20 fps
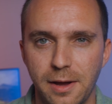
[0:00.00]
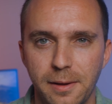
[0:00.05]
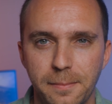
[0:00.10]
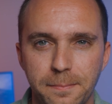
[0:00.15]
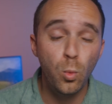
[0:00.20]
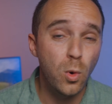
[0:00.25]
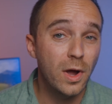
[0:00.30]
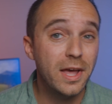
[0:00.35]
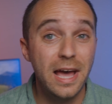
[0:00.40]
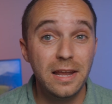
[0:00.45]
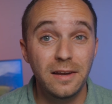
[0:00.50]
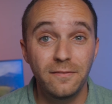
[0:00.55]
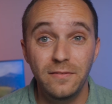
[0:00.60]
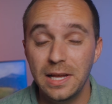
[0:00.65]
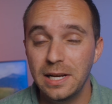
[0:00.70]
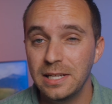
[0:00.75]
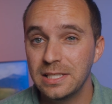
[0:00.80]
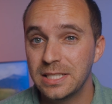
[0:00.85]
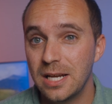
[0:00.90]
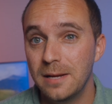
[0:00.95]
time. What kind of
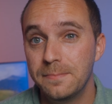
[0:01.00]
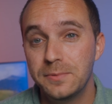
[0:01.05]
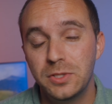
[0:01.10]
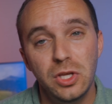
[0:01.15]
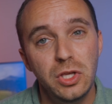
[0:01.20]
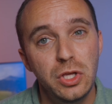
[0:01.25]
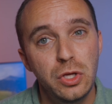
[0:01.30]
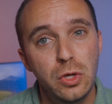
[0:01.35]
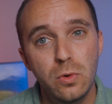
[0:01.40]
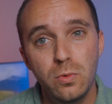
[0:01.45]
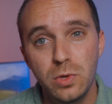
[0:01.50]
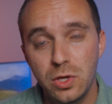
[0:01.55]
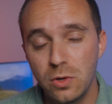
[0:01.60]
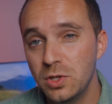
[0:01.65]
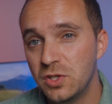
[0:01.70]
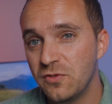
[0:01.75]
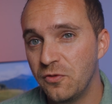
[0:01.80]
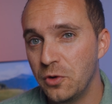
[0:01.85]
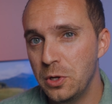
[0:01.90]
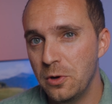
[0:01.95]
lighting setups do you
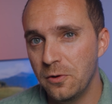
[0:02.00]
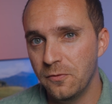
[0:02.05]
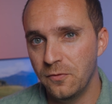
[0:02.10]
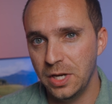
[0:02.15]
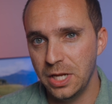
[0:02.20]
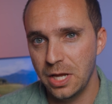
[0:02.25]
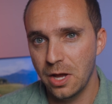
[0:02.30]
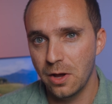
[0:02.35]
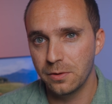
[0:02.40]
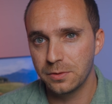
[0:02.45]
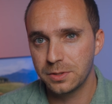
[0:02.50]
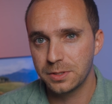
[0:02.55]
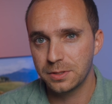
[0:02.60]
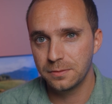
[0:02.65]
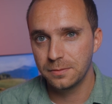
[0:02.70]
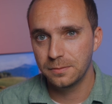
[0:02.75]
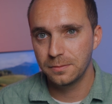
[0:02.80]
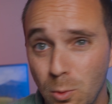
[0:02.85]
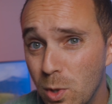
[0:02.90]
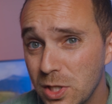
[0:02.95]
use for your
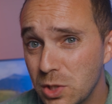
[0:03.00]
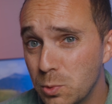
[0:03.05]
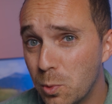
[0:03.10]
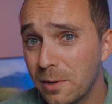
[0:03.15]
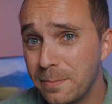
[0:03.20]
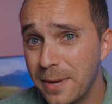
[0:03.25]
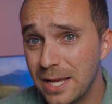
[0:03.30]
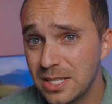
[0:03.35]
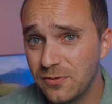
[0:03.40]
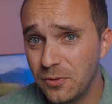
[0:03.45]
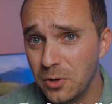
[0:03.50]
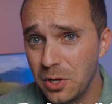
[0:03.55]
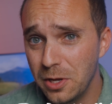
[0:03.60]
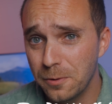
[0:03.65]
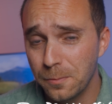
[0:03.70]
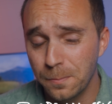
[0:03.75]
videos? What's worked best for